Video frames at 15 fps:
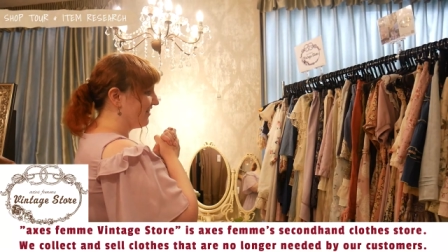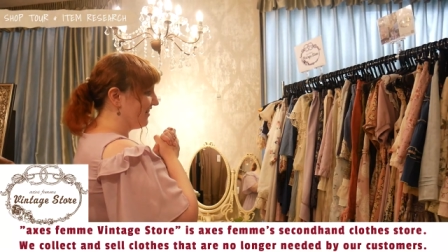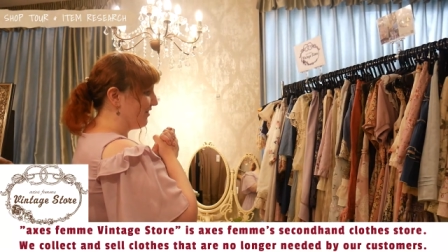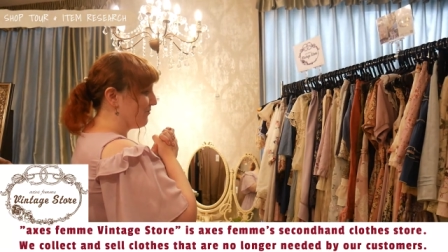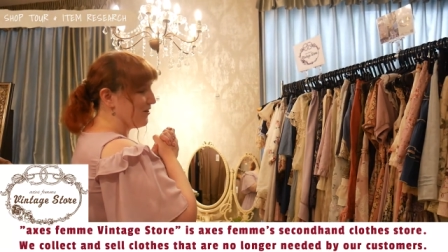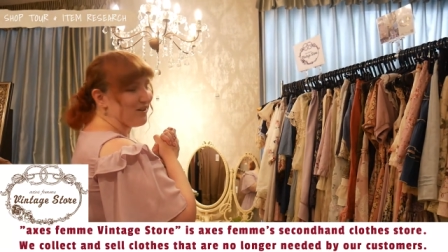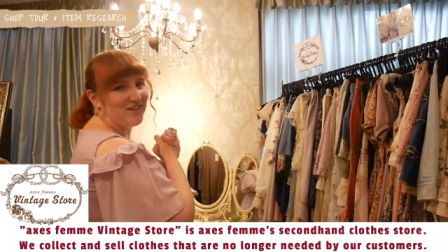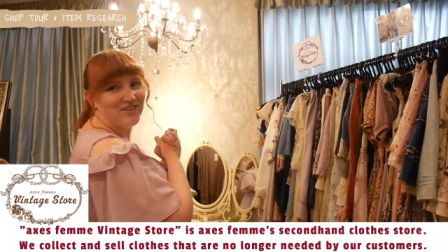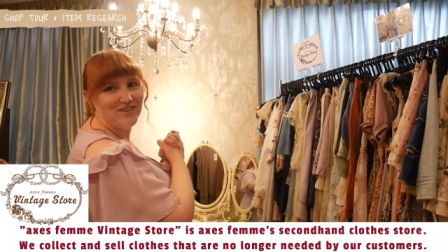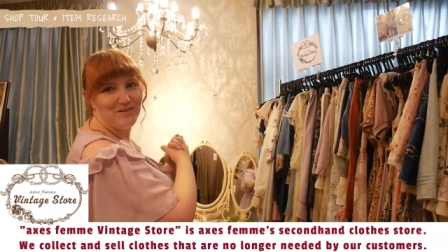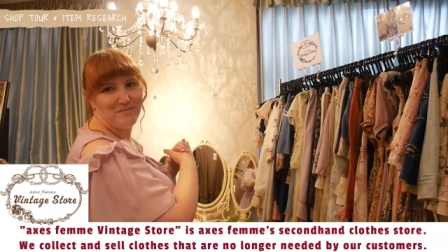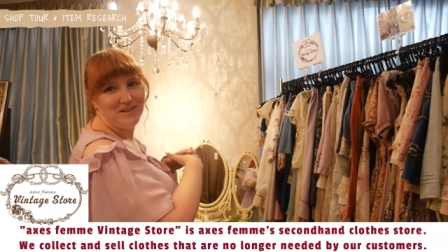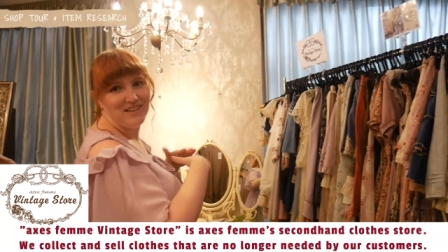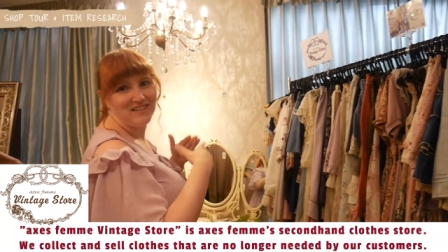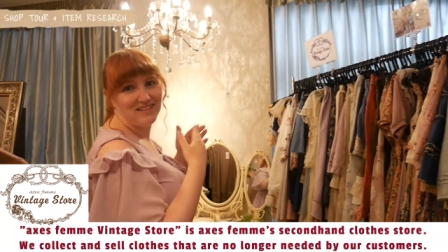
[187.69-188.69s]
see one or
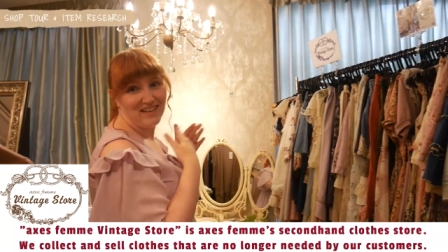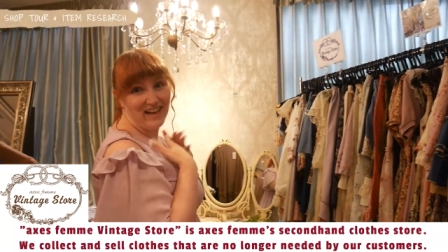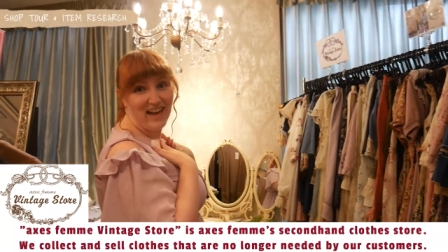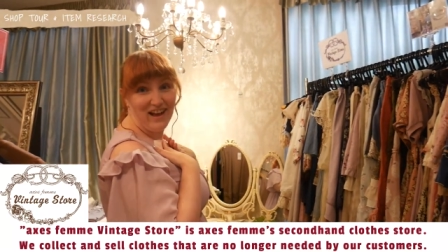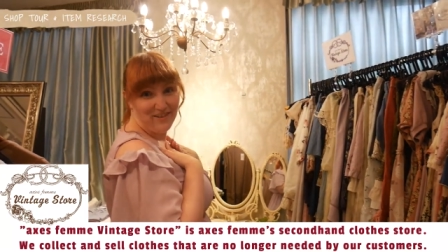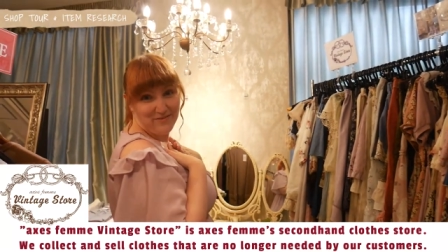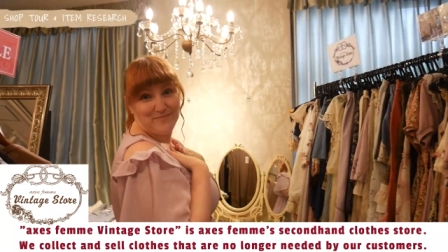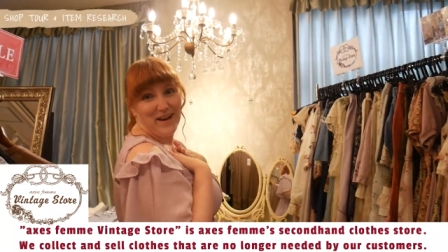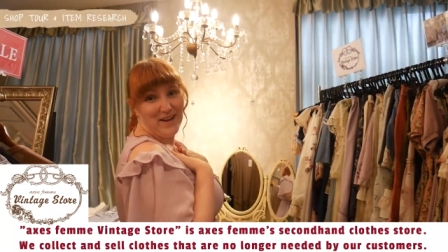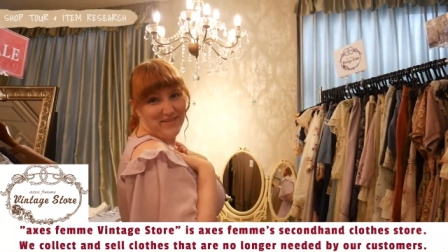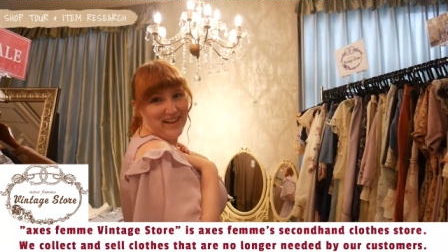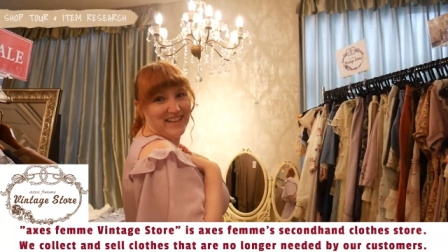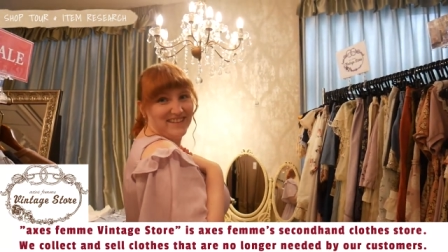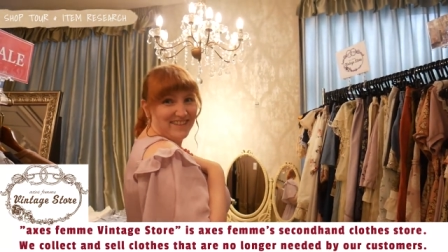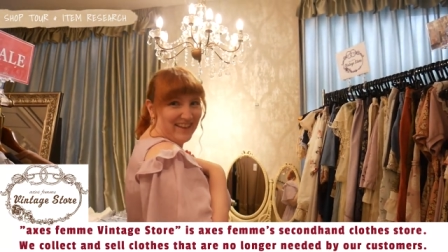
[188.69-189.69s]
two pieces I have by
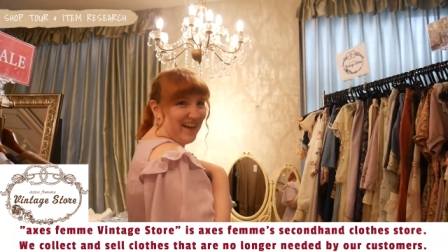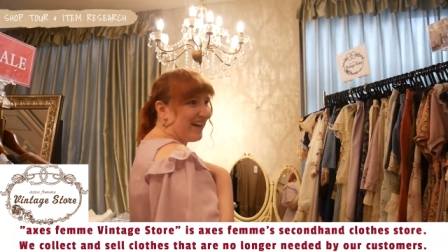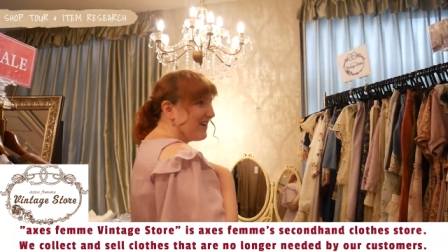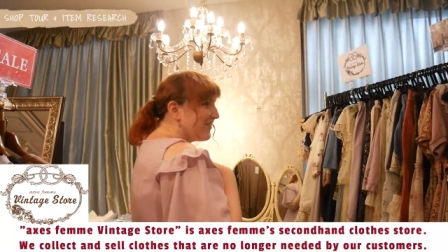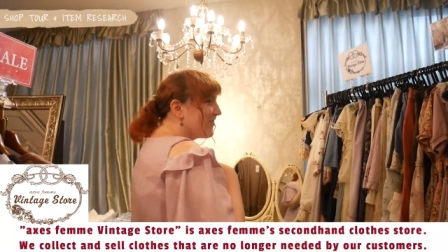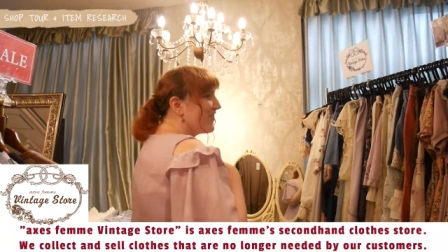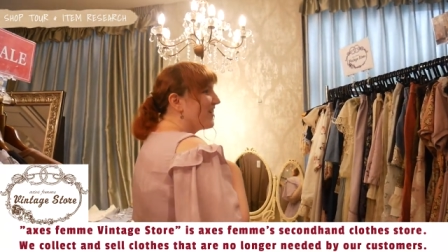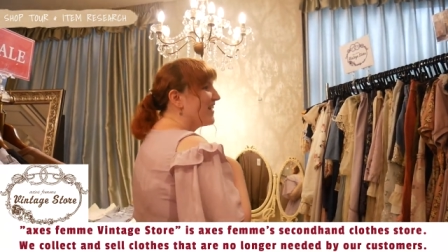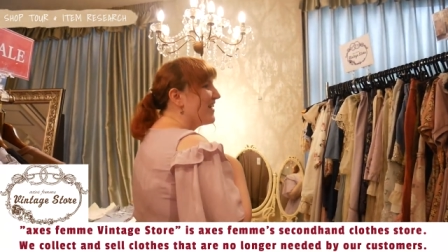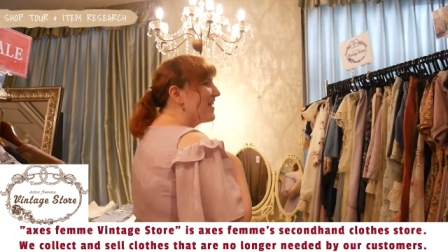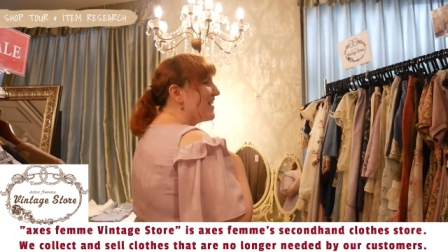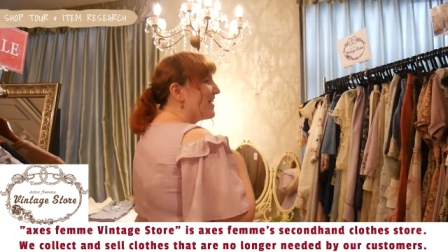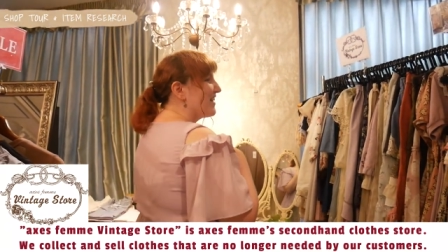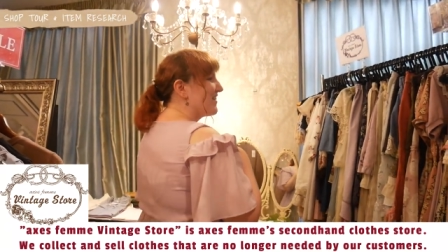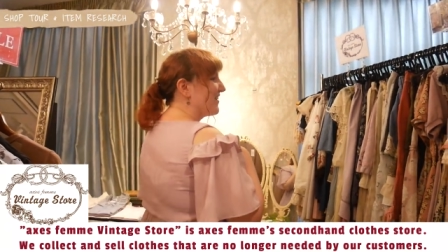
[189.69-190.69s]
myself.
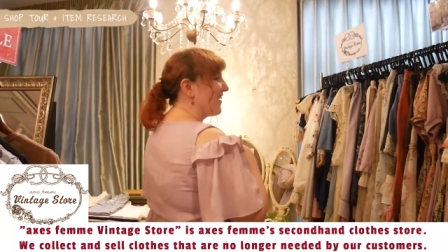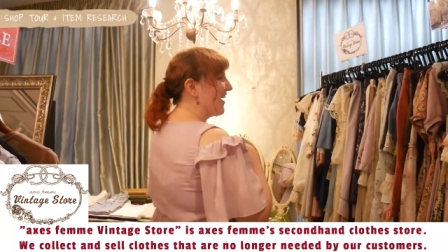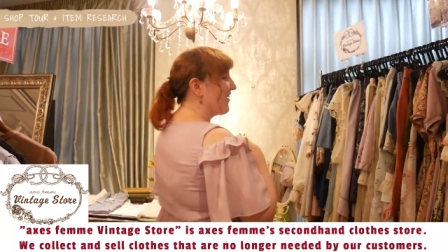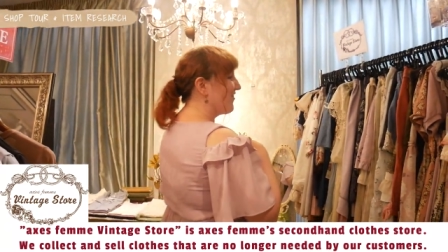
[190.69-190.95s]
So I